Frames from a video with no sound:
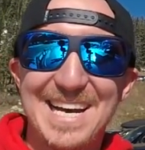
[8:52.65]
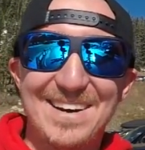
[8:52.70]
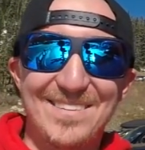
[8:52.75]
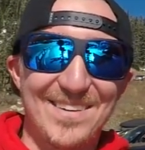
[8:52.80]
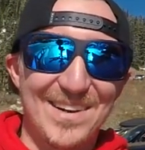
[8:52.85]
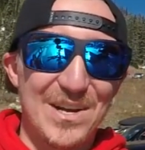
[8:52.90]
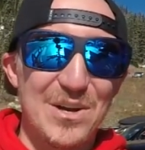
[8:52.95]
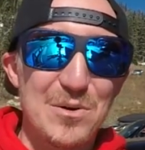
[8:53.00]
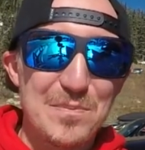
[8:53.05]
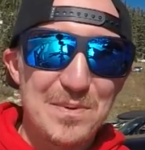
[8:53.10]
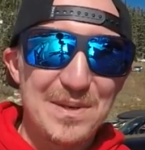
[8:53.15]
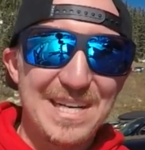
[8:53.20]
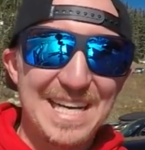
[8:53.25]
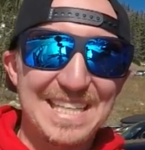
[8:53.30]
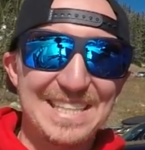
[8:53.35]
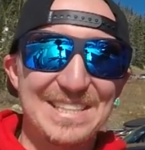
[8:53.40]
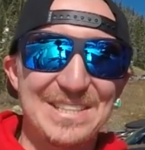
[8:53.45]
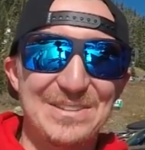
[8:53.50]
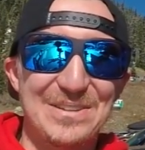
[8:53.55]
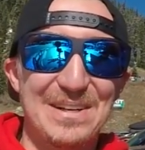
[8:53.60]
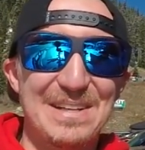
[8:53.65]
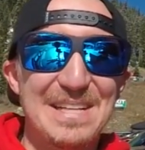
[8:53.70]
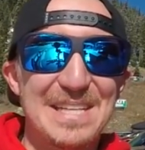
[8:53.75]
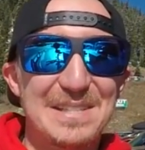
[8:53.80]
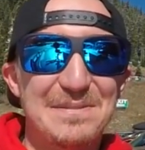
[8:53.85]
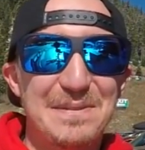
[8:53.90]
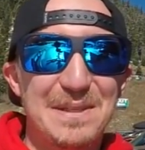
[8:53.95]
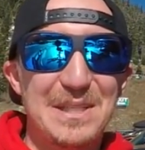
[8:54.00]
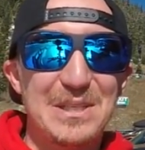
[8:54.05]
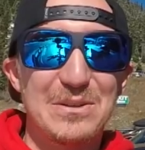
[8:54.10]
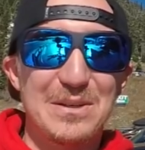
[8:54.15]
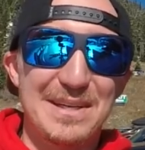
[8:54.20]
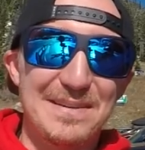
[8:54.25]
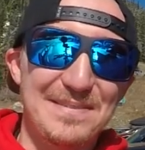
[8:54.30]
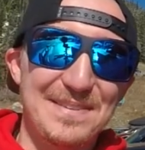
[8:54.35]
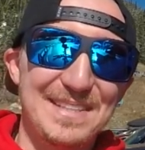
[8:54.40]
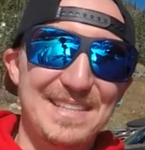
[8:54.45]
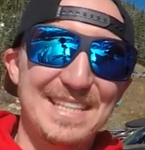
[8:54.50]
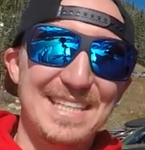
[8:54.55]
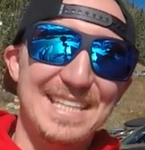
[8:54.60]
But I hope you guys enjoyed this video.
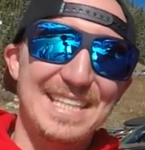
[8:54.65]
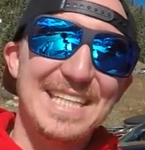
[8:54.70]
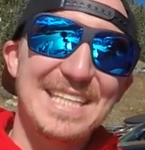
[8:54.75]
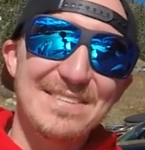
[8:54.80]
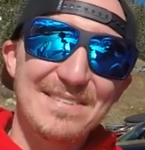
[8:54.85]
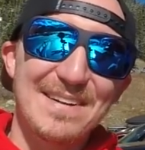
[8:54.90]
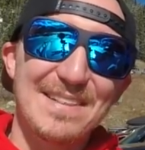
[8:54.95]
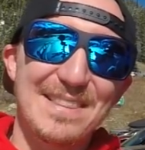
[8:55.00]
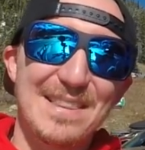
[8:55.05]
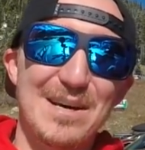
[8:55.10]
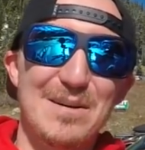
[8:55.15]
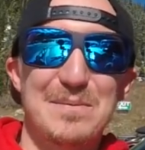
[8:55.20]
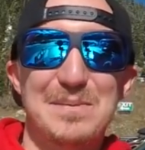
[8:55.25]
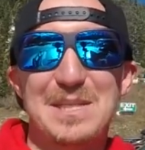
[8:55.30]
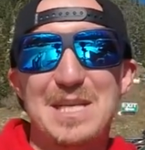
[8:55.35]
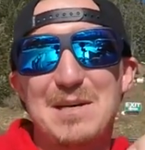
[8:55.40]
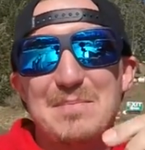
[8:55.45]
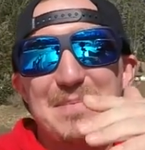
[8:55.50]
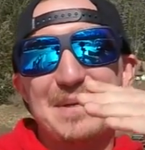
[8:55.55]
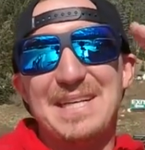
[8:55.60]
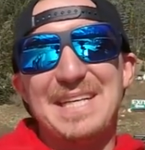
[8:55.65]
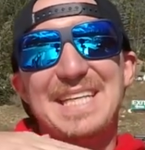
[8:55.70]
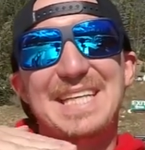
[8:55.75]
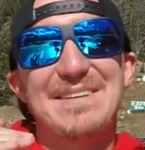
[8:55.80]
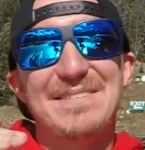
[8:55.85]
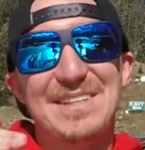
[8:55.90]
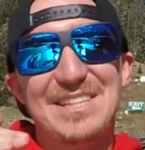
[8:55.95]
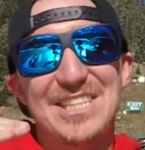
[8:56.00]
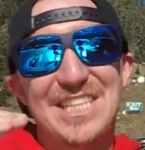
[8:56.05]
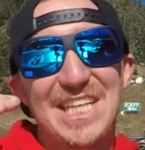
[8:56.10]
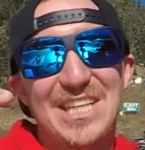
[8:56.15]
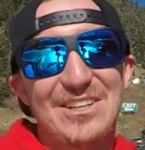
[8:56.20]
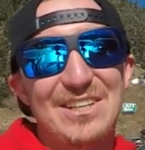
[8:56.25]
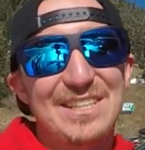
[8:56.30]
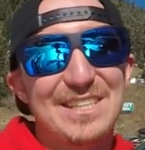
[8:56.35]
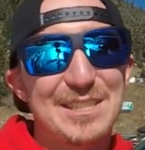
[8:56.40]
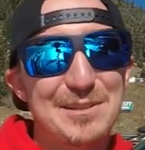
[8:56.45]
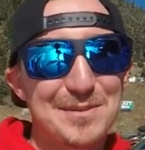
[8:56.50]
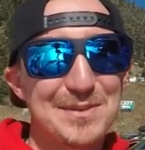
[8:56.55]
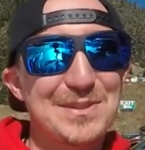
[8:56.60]
If you did, give it a thumbs up, give it a share,
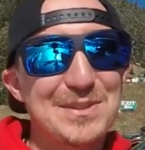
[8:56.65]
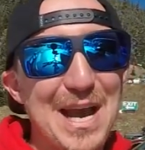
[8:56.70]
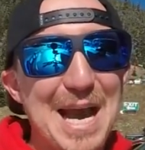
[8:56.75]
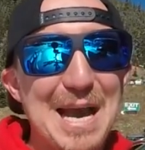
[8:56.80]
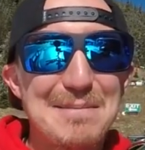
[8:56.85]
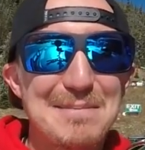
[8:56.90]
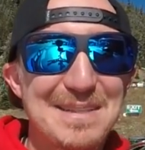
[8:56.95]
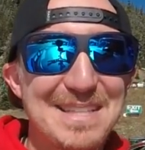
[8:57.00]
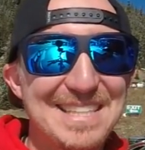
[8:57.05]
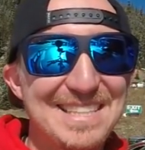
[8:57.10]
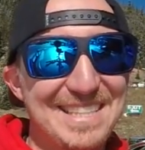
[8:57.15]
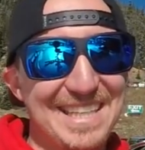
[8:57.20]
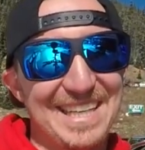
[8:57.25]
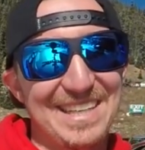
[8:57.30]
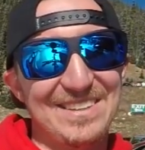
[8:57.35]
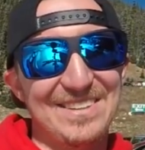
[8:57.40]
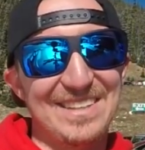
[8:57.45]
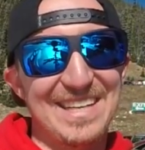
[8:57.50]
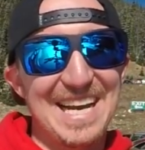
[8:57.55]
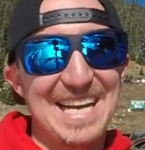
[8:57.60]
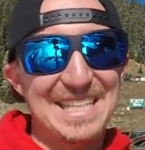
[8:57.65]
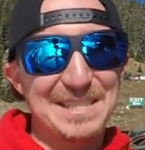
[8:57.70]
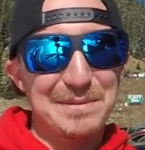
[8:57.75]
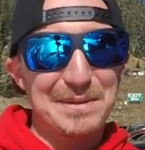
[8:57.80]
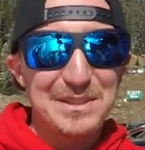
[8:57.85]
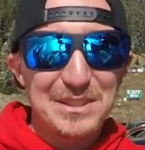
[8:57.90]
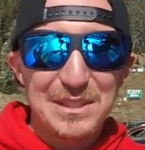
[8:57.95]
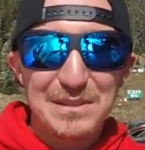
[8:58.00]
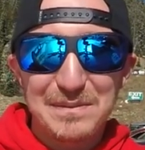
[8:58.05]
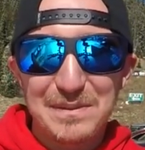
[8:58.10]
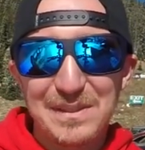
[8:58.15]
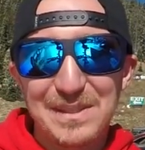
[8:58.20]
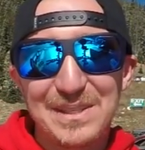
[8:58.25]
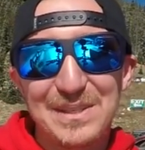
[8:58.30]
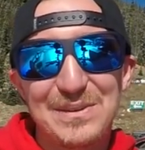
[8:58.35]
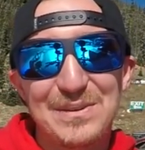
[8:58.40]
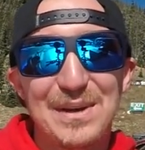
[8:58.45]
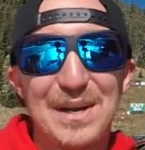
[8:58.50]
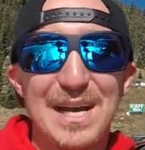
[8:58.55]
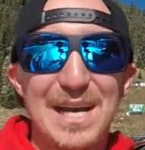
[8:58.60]
and subscribe to the channel, guys, especially if you're
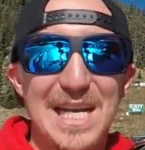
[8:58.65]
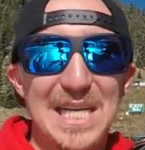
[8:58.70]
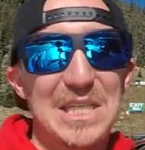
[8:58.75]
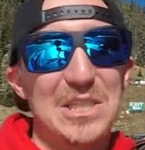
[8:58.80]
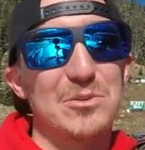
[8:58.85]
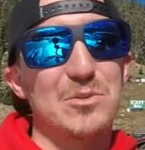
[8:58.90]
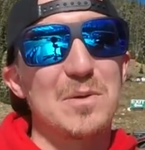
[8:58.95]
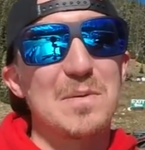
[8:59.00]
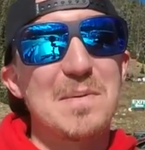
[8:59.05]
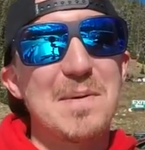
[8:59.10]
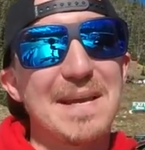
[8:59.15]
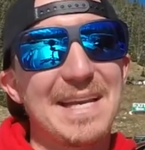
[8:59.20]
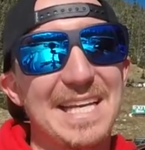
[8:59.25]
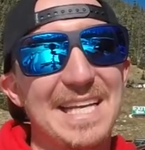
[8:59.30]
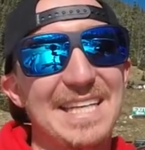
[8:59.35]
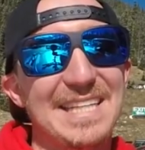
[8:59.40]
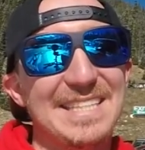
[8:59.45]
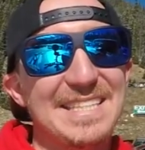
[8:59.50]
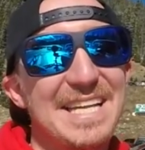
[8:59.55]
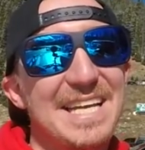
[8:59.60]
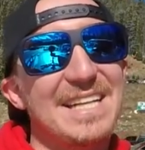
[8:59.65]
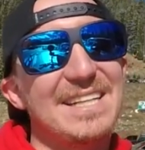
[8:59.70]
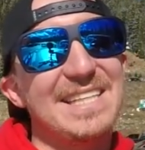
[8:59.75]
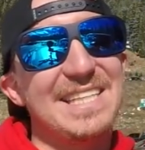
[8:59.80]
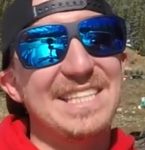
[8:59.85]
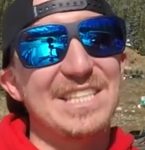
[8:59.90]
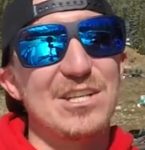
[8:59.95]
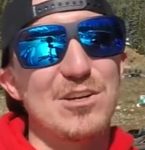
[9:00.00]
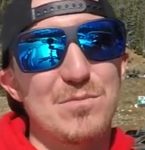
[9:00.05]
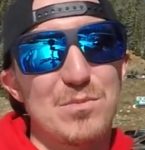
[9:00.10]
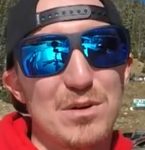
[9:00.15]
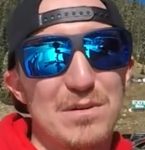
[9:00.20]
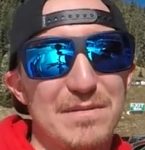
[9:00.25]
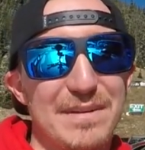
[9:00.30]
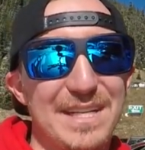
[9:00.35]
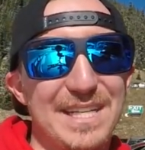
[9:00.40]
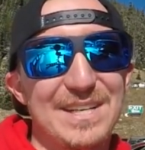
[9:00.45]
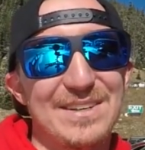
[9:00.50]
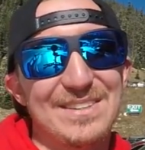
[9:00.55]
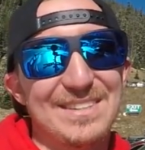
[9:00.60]
new, because we're going to be making daily snowboard
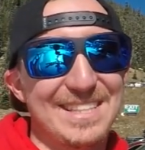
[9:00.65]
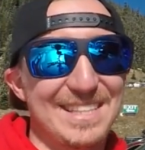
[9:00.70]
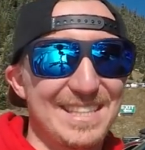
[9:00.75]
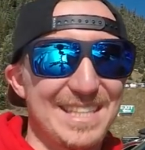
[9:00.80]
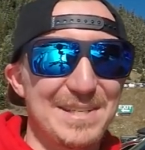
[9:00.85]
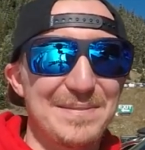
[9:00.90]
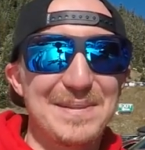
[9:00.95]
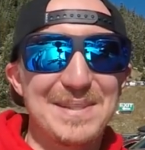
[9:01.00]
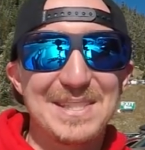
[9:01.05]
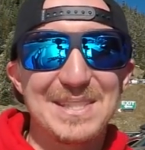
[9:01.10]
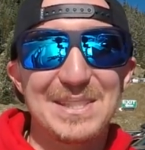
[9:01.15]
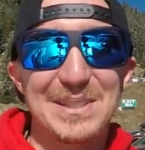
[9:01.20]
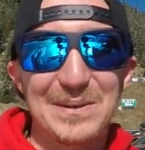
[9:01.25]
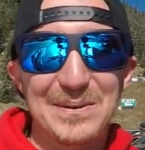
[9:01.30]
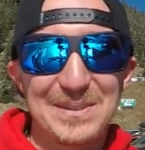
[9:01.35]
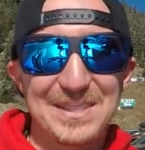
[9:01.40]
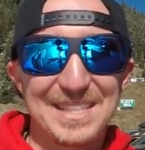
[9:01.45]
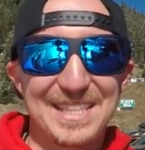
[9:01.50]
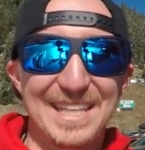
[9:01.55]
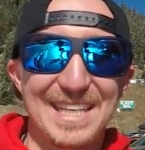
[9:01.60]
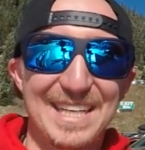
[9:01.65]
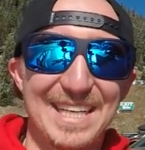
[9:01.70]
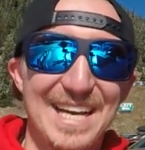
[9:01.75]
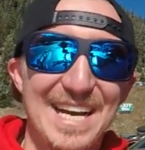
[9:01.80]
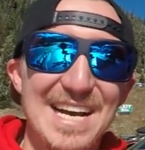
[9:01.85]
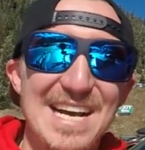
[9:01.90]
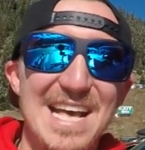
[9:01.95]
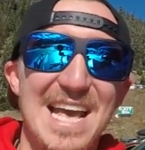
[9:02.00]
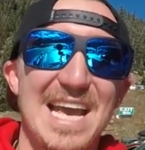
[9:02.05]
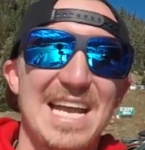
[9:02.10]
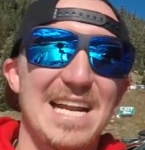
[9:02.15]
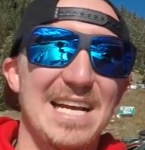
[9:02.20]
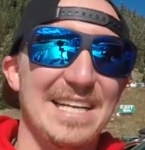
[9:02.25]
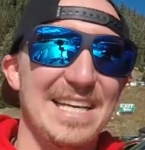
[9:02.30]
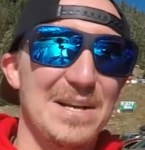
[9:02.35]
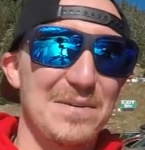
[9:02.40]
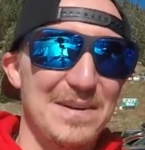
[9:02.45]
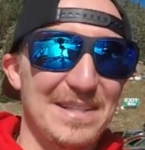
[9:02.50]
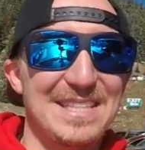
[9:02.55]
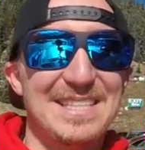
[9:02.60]
videos. It's going to be so sick, and I
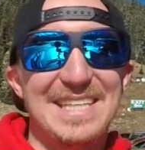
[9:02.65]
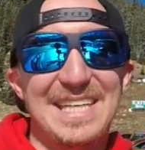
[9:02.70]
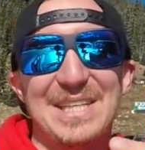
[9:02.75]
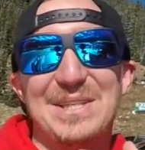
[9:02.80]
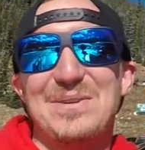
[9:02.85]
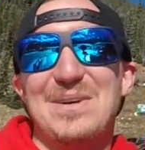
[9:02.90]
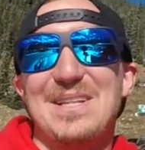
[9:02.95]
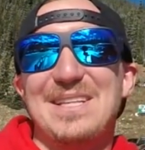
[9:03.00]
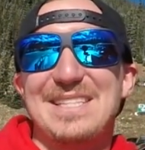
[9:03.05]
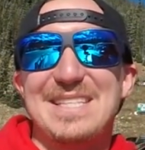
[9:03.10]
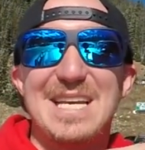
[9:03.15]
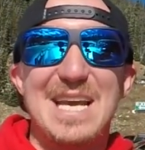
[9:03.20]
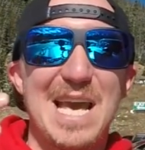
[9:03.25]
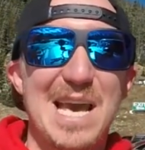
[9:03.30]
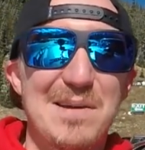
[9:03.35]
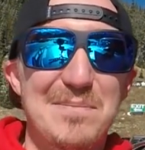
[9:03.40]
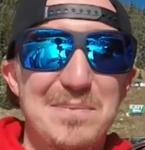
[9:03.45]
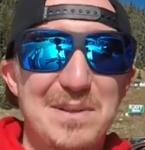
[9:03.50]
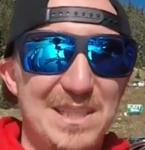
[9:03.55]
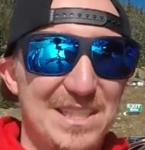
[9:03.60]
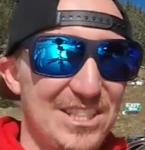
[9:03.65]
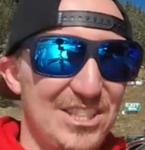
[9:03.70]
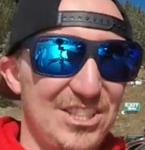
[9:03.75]
can't wait to take you on this epic